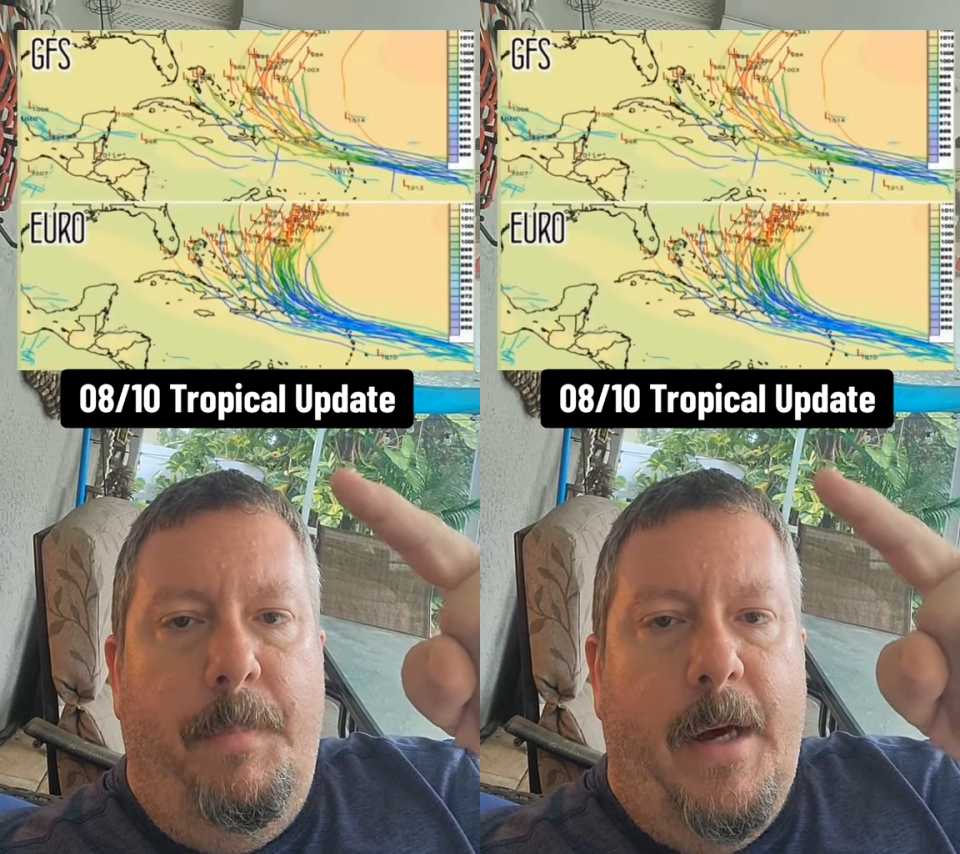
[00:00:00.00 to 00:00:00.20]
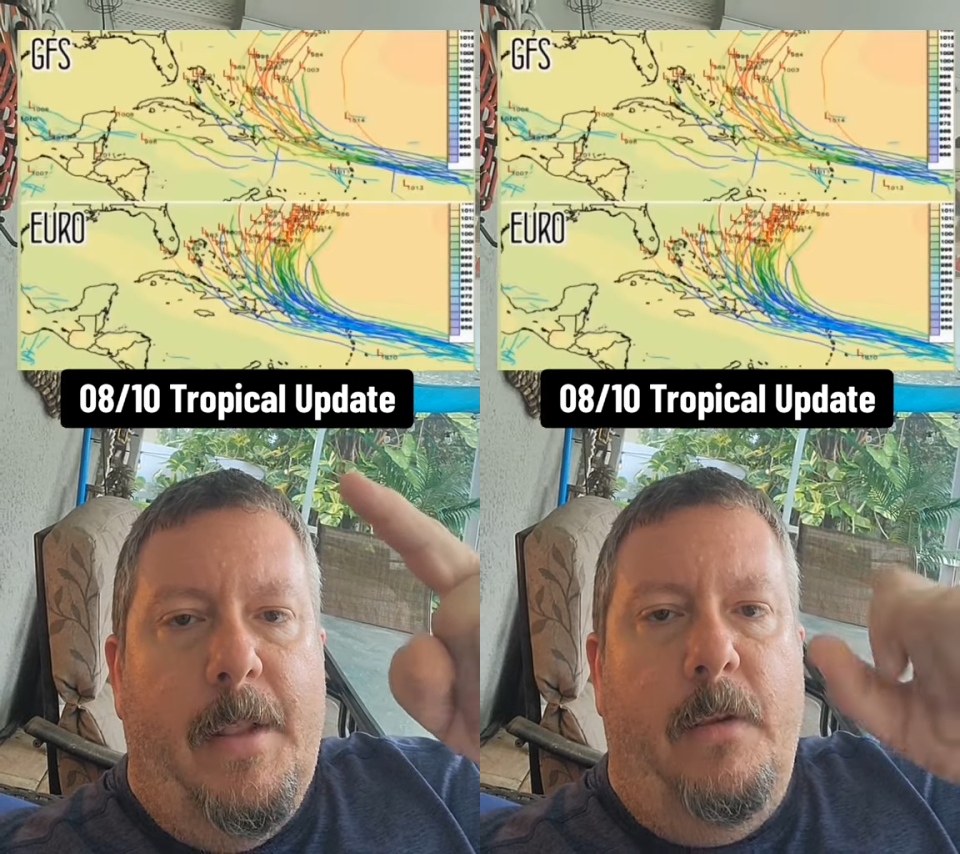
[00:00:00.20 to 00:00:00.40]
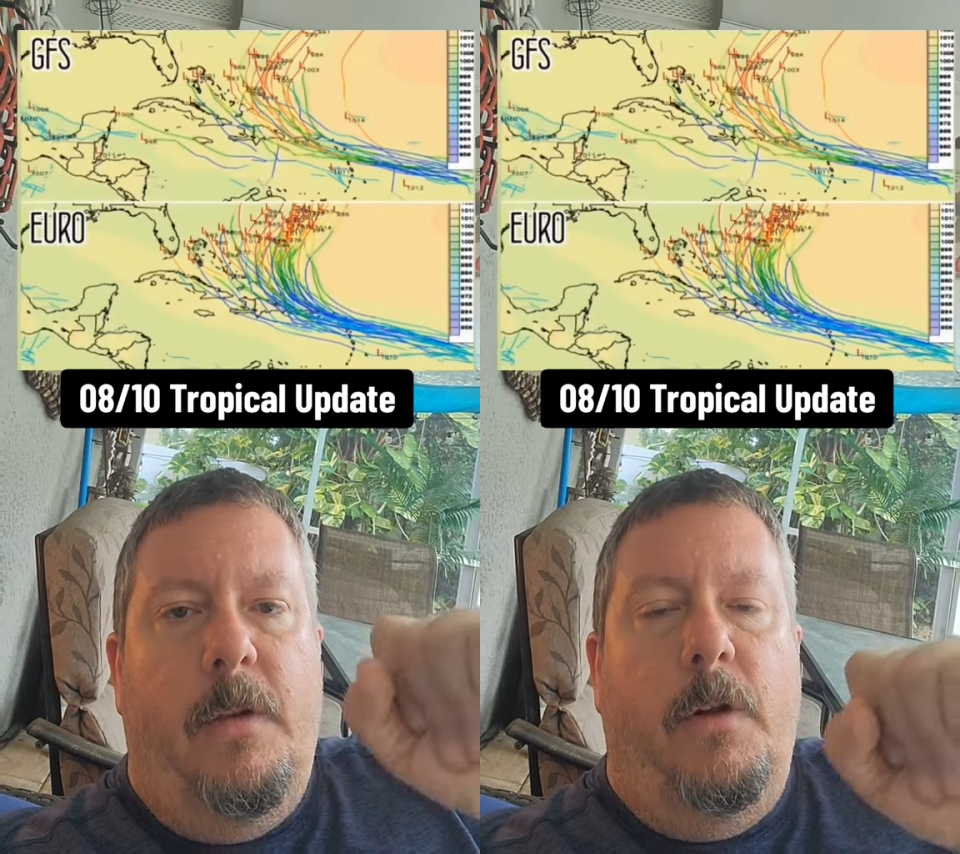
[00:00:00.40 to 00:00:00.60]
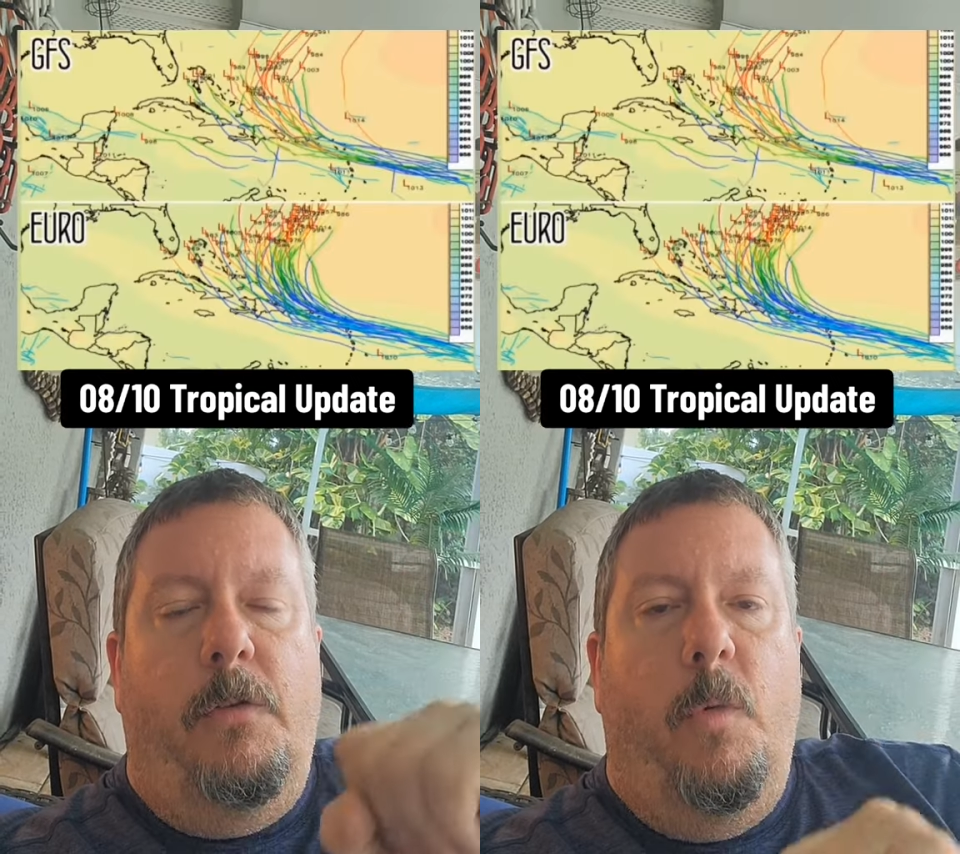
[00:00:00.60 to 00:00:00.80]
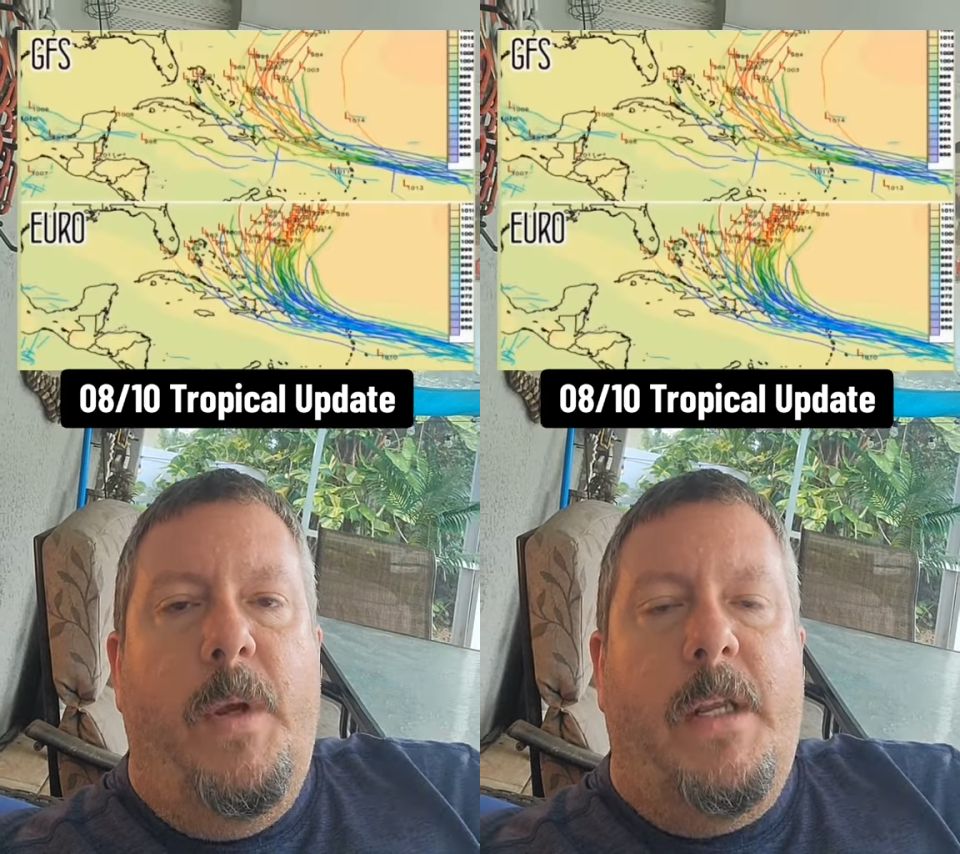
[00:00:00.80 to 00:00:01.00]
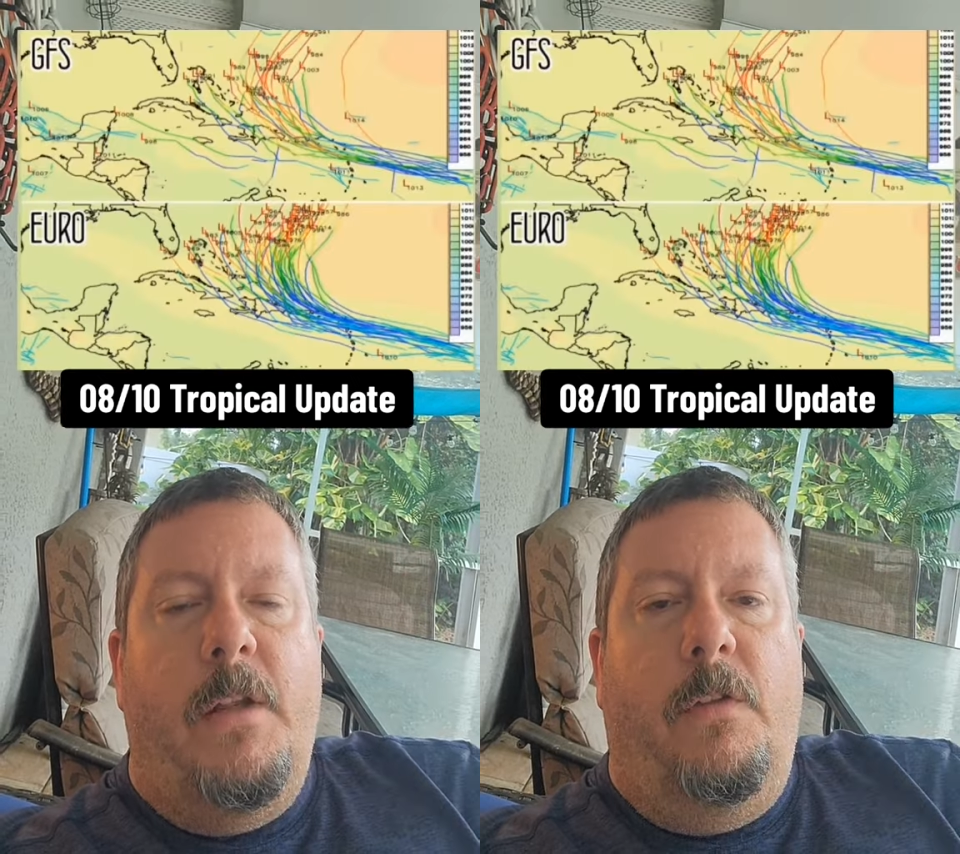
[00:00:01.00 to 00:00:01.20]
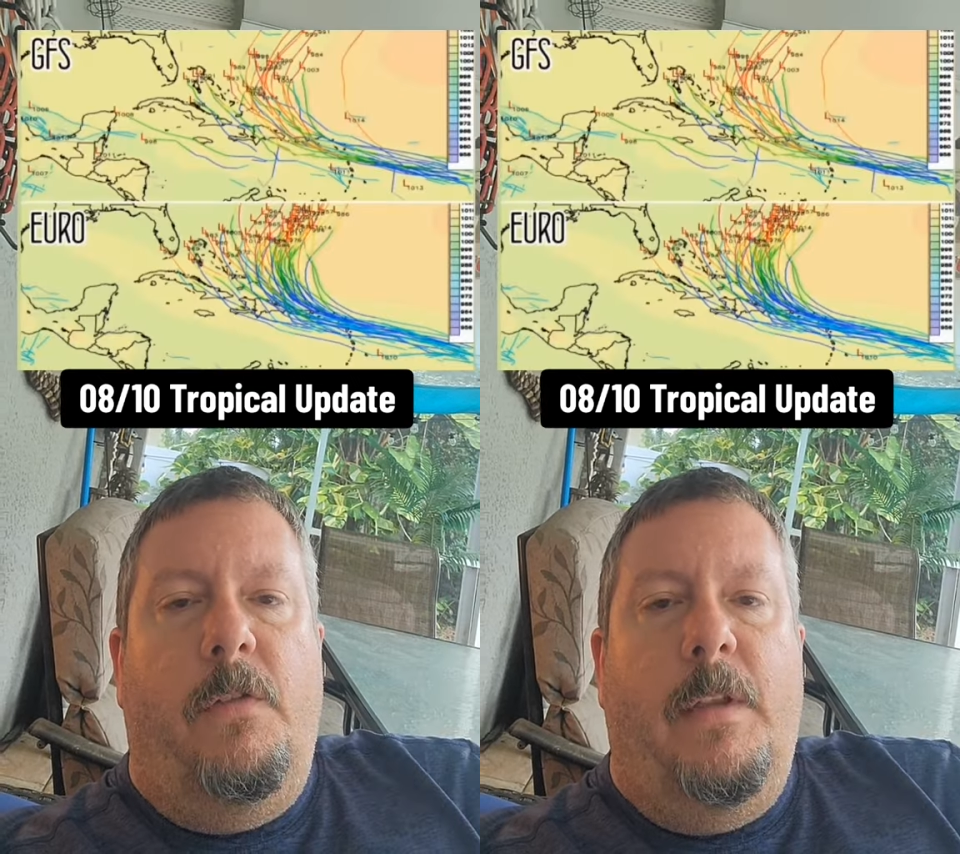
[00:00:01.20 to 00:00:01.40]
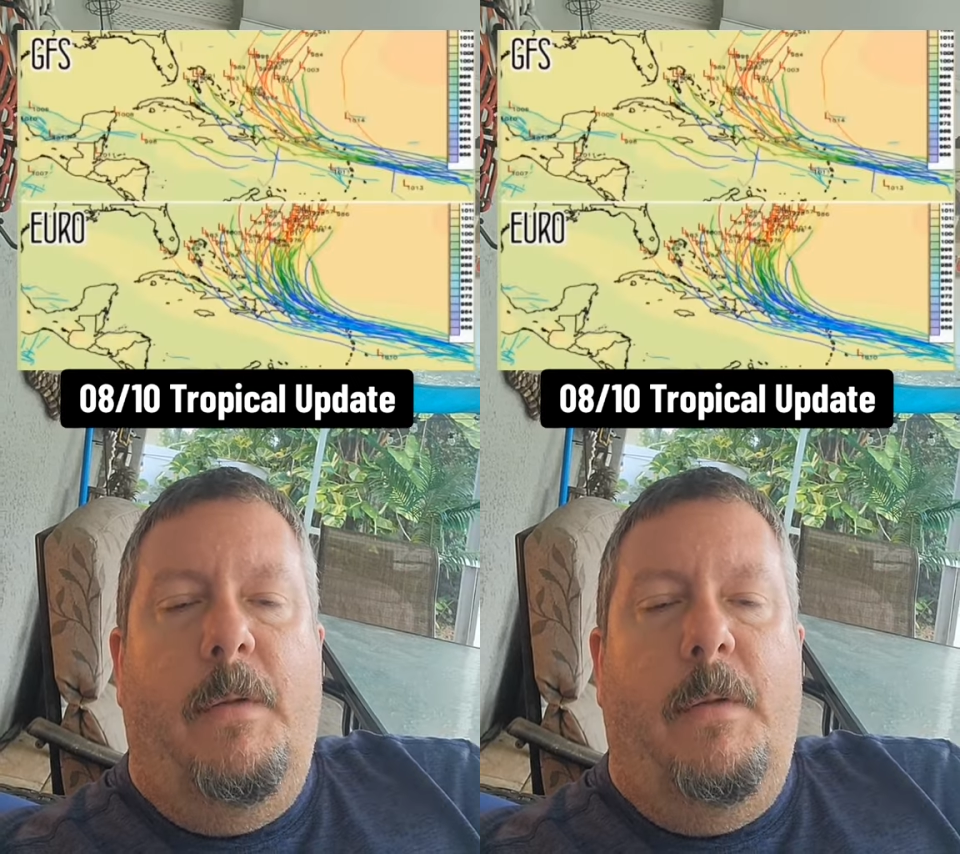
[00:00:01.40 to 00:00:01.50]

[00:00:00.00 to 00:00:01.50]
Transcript: But there's a weakness